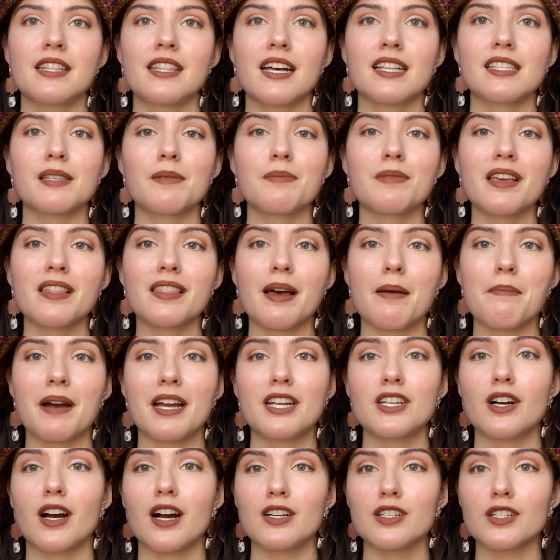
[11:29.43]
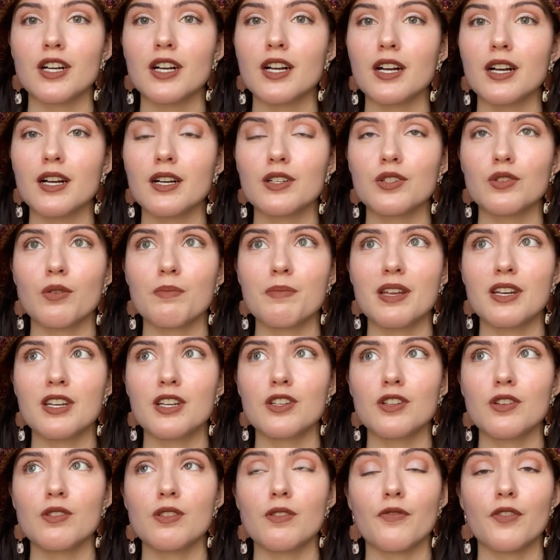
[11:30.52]
That's something that my doctor told me to
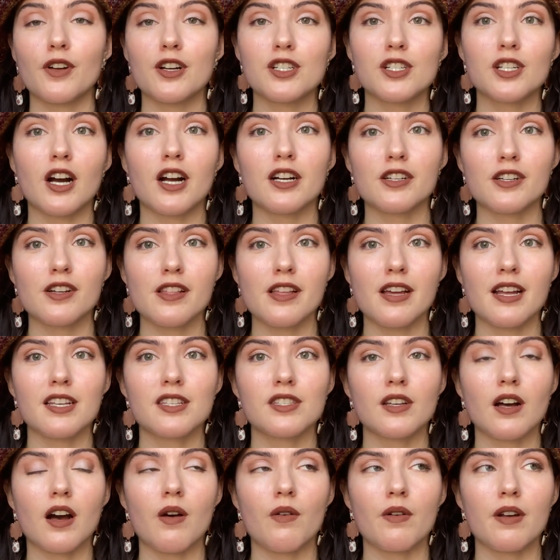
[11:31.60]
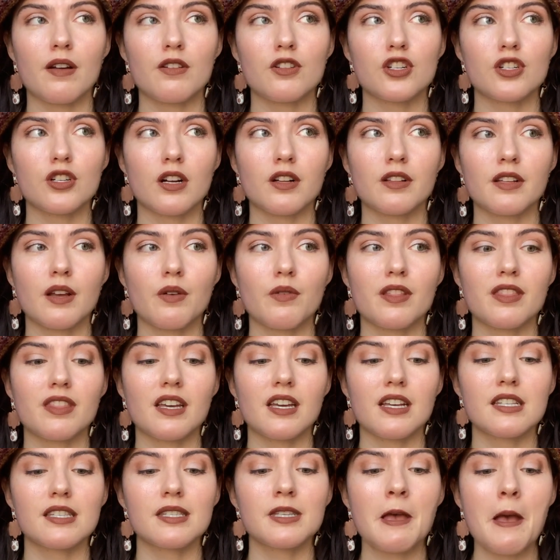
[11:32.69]
do. The first doctor that I saw when I was struggling with
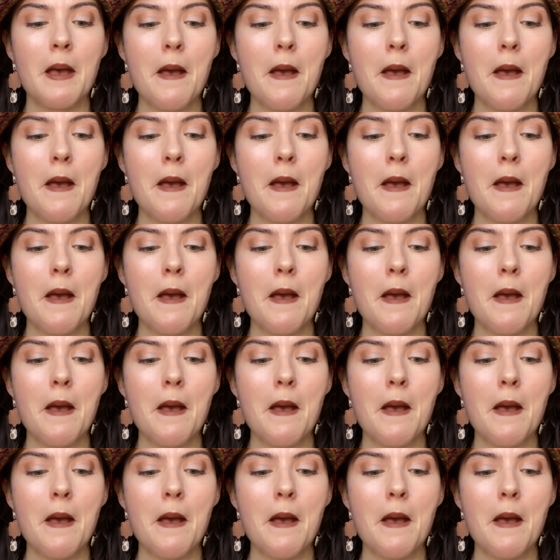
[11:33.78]
this